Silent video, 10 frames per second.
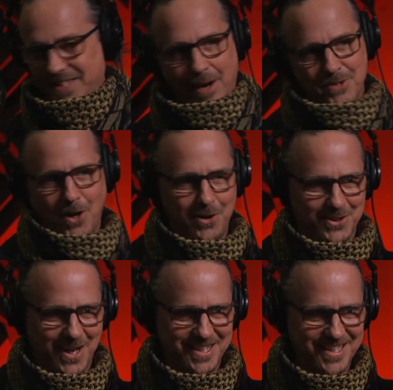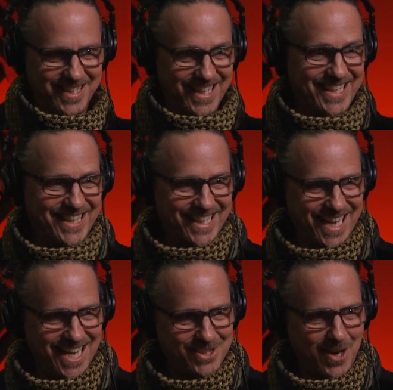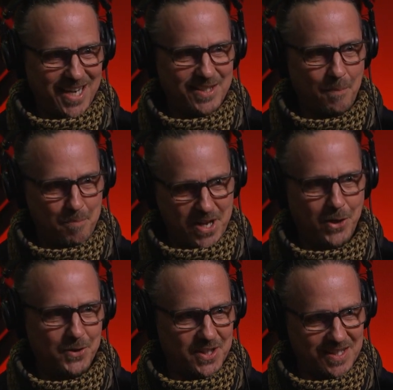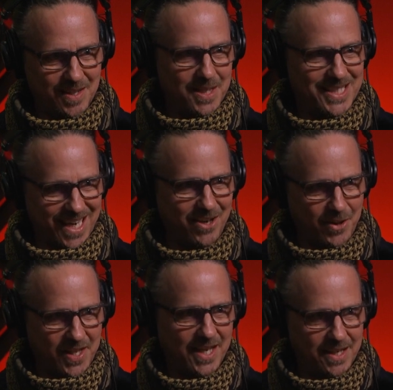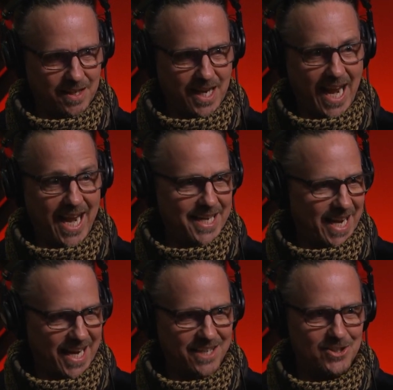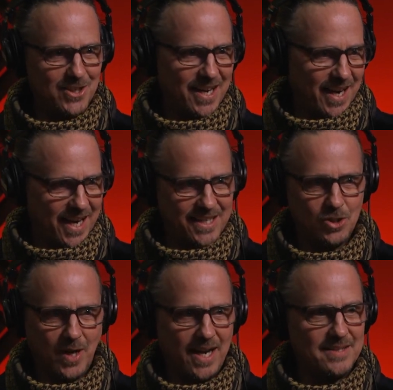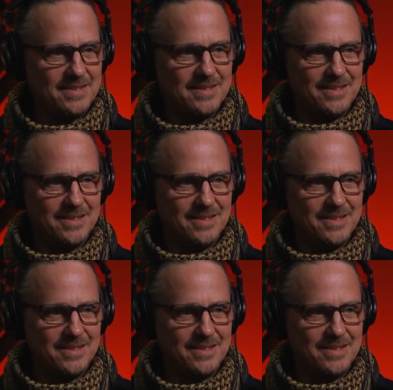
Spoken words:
that was all done. The contract to build the entire thing and age and dress,